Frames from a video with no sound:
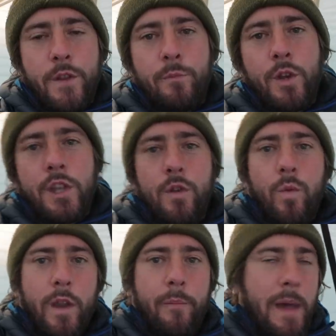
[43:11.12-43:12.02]
the money, you'd
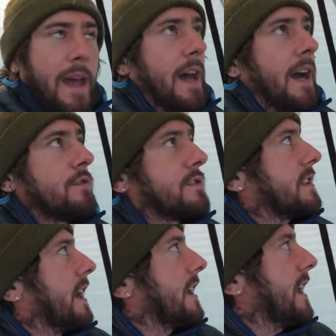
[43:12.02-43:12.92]
want a better
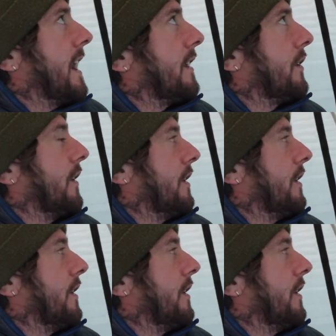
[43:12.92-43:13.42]
hydrostatic head.